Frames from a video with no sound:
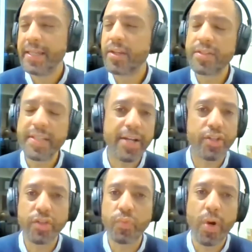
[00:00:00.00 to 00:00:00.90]
There's not
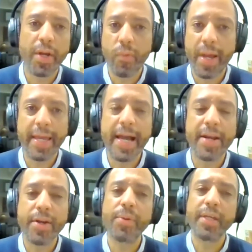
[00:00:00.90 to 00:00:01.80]
just one way.
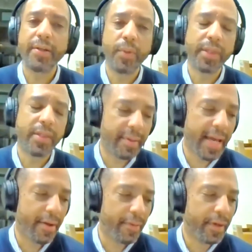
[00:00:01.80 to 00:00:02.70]
I know that with the
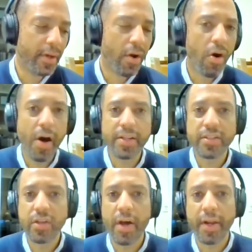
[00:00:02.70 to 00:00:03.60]
kind of
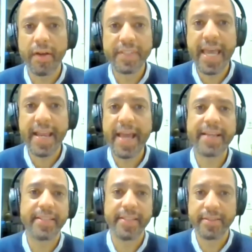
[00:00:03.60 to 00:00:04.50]
onslaught of
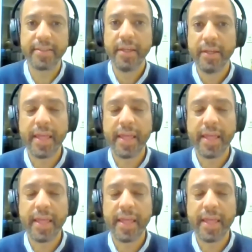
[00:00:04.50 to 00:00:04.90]
TEDx's,